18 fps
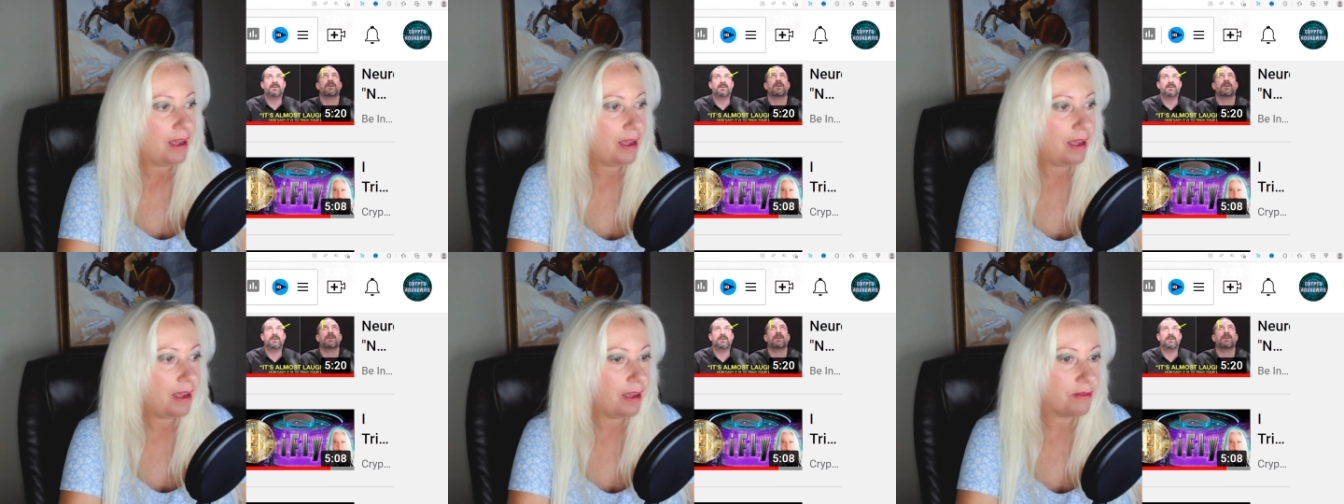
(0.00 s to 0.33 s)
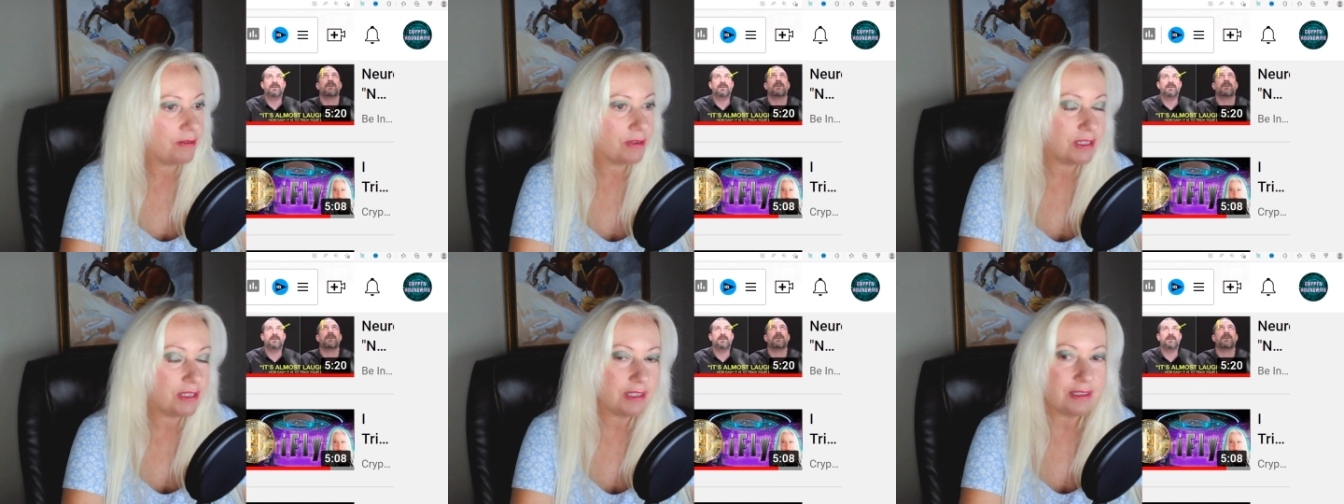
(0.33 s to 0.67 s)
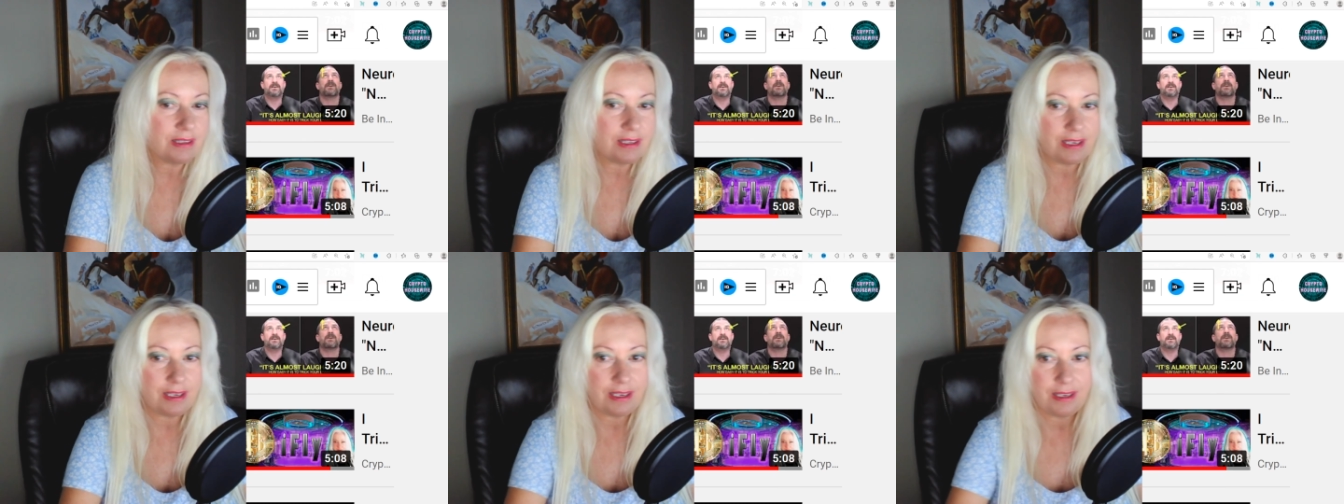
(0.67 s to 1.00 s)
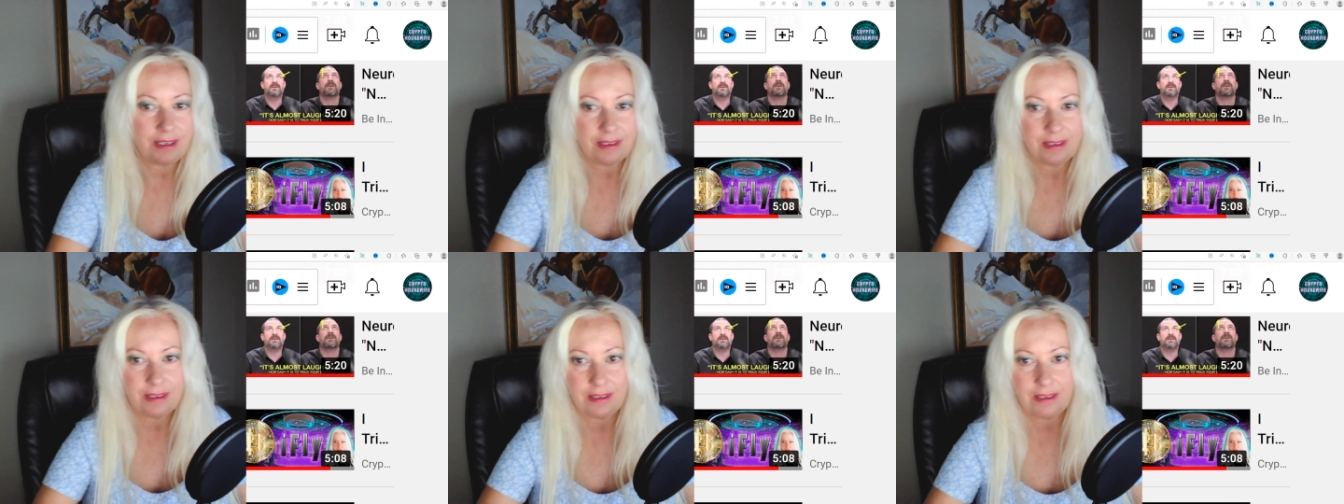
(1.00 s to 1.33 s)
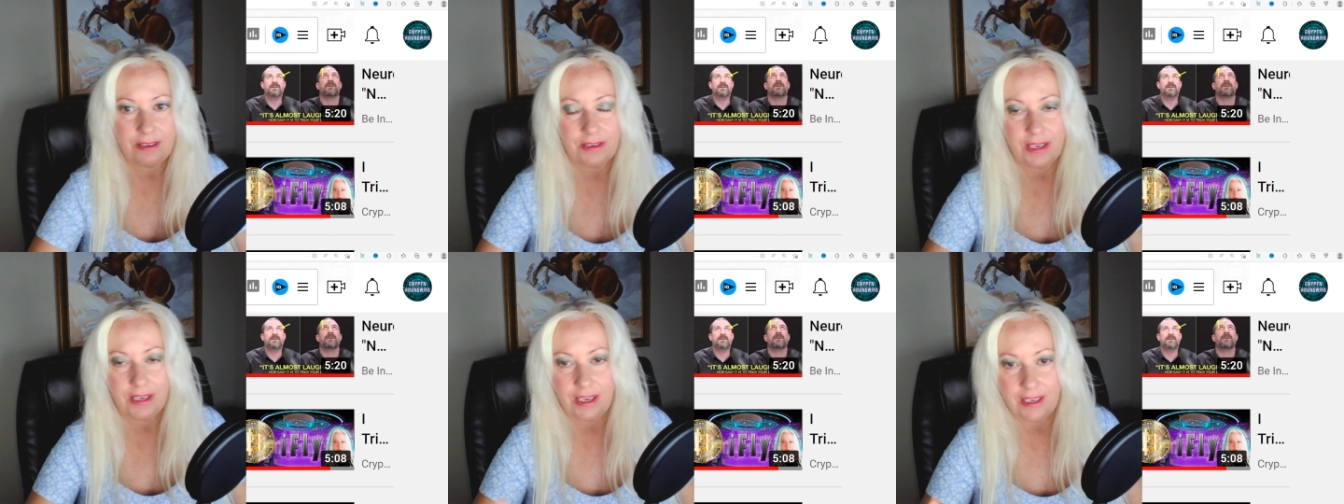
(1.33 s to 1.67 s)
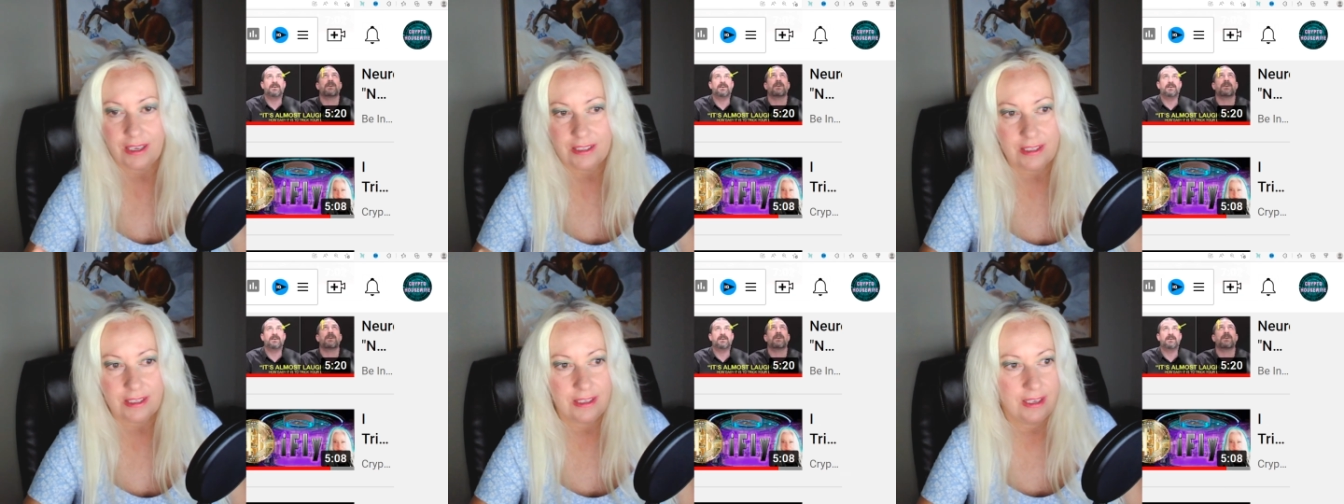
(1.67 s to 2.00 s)
And recently, oh my
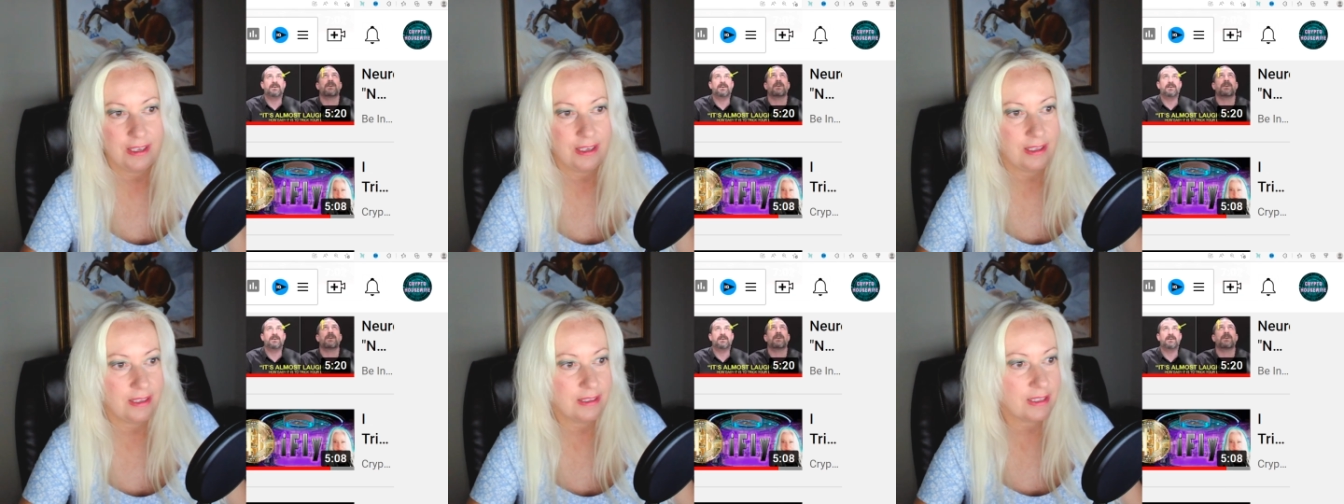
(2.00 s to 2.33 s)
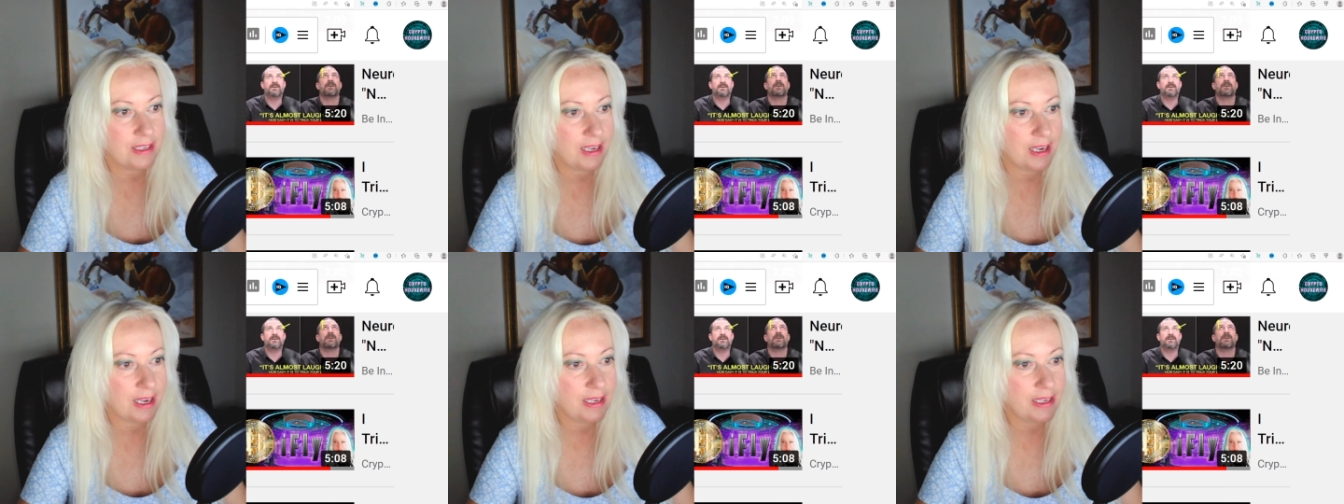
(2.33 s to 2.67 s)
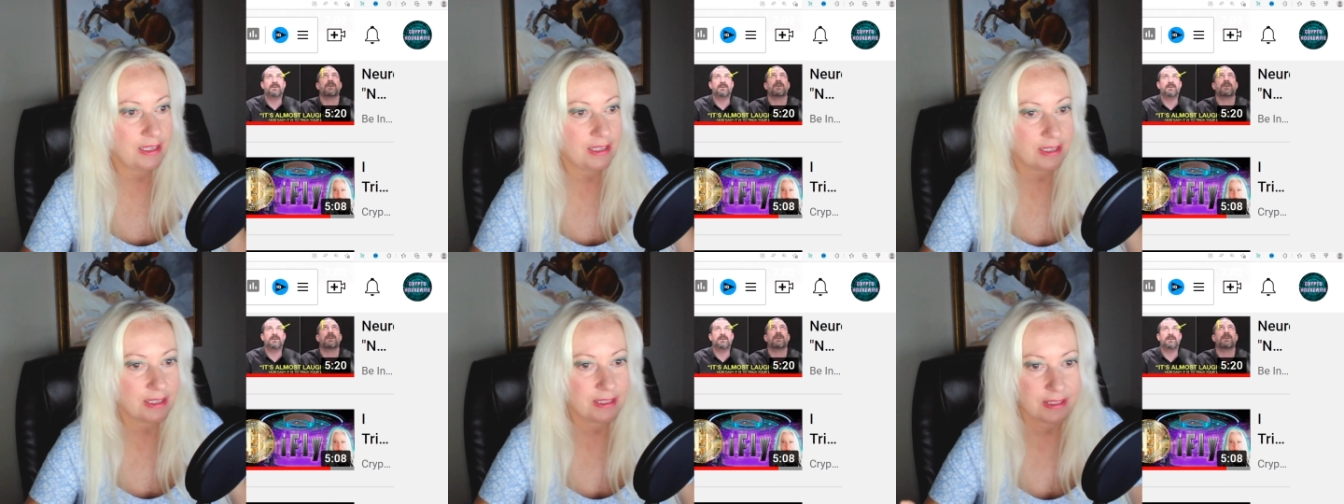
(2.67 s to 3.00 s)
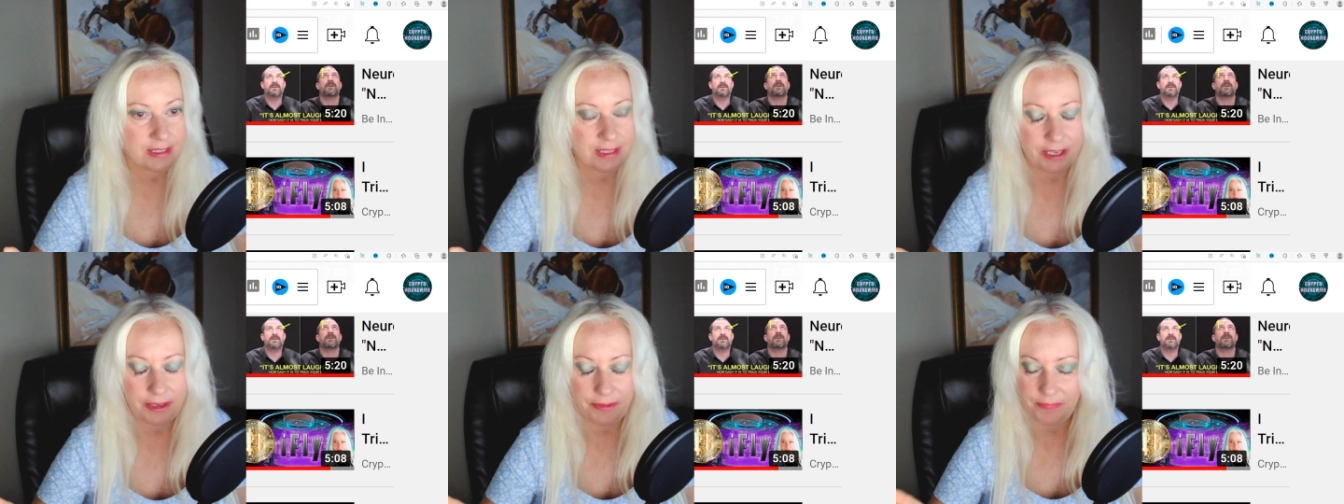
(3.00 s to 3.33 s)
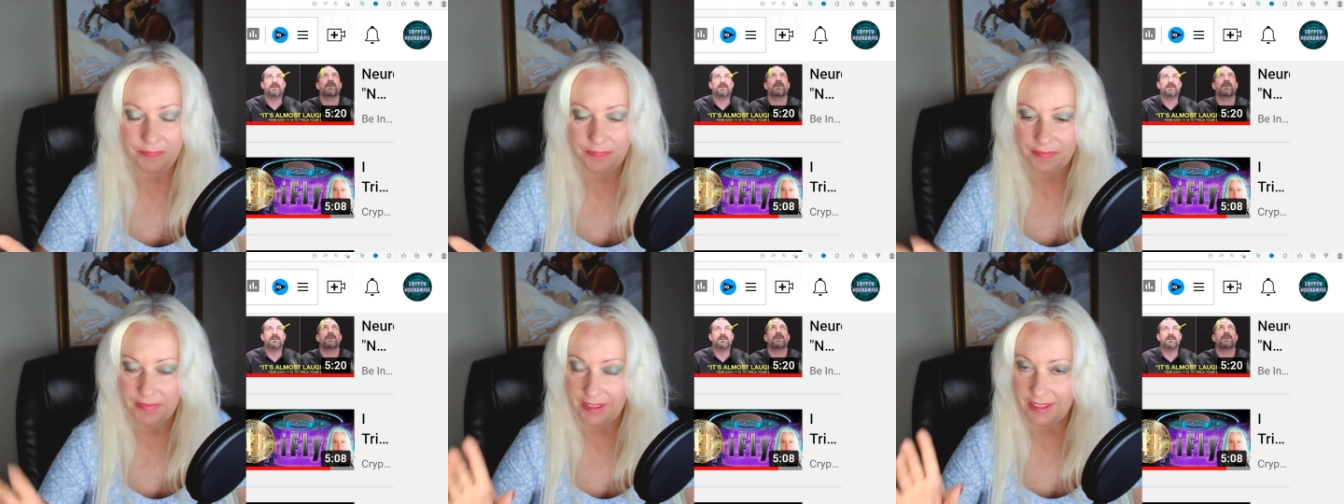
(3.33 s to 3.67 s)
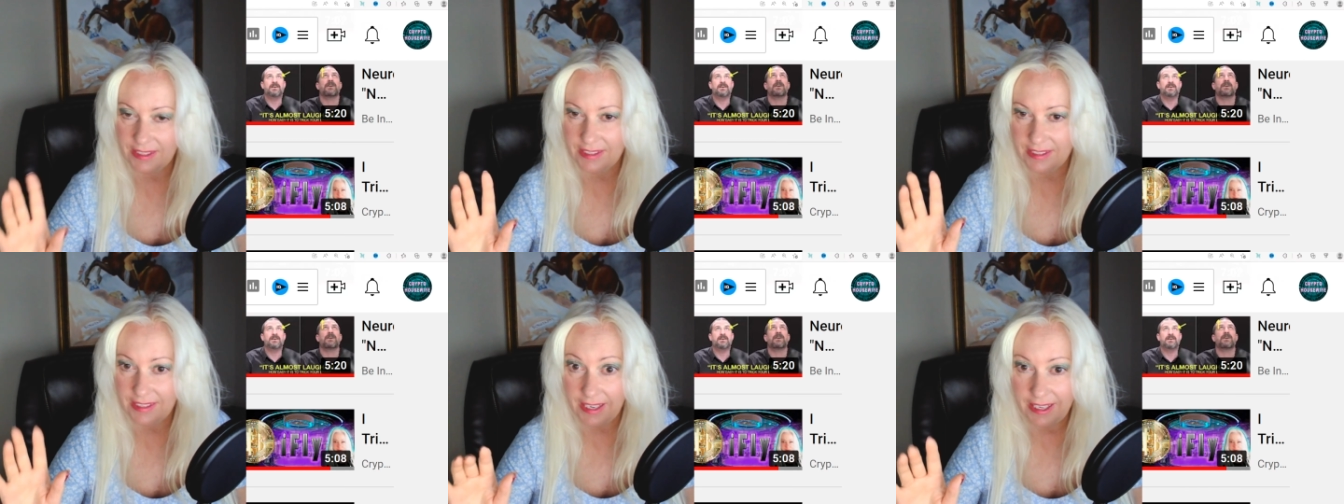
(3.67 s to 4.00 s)
gosh, there's a guy, he does the
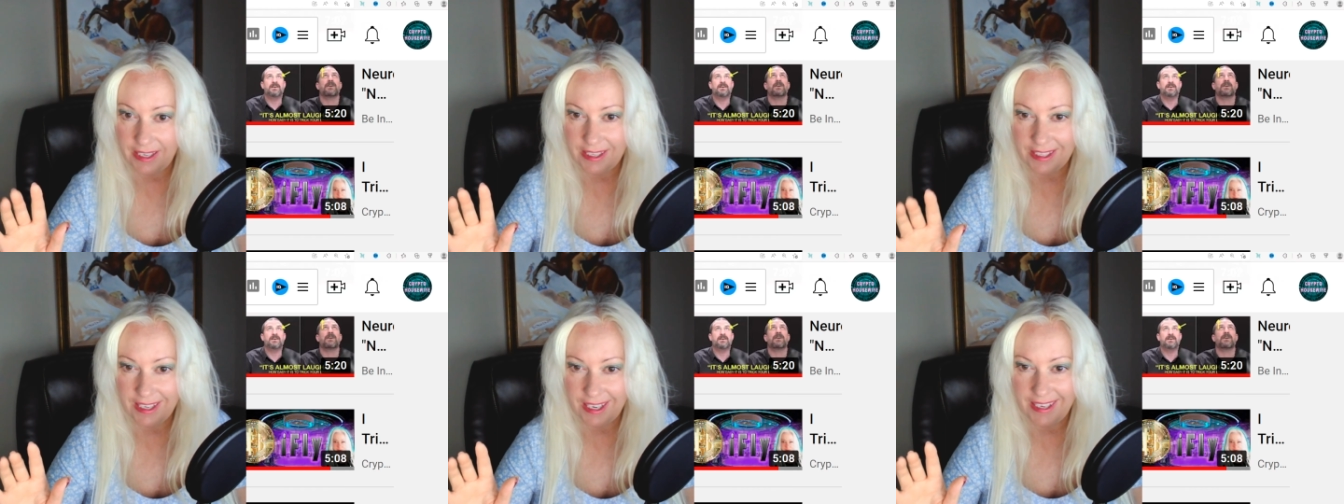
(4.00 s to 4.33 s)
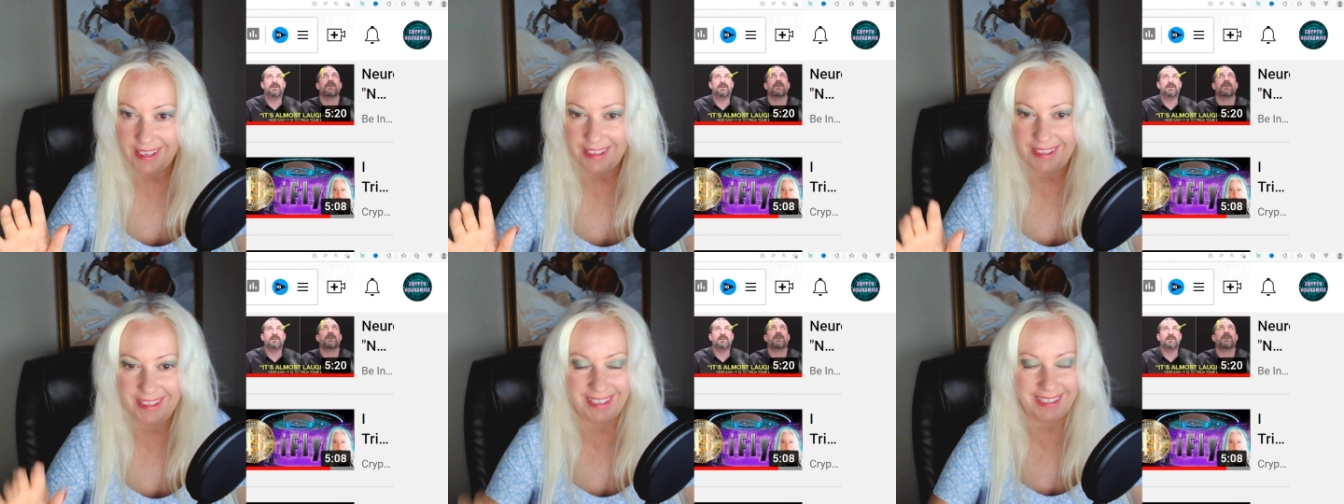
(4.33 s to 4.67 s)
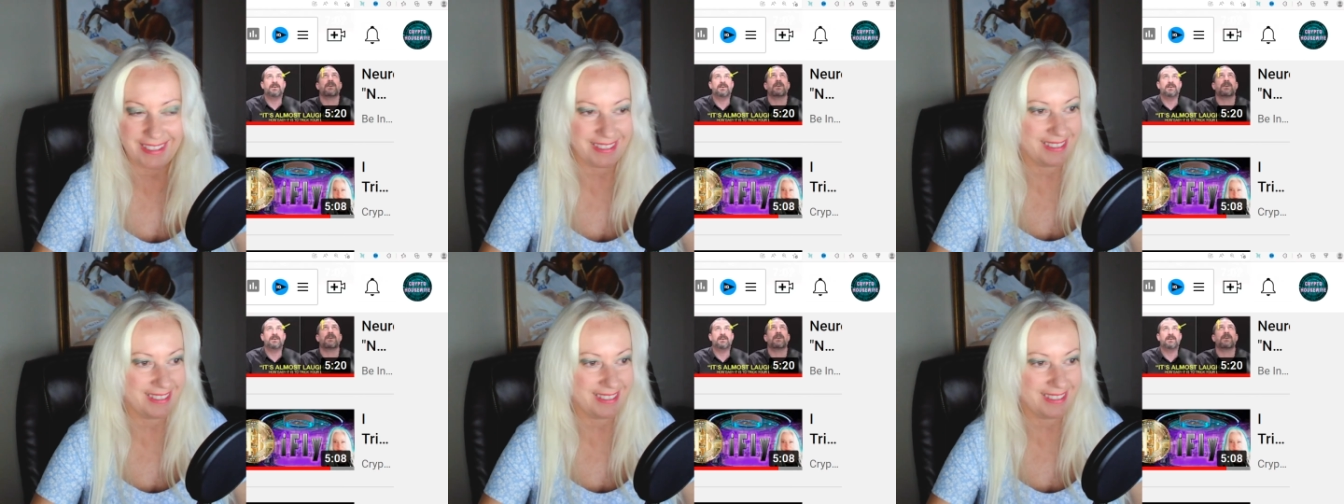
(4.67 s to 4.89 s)
snake diet.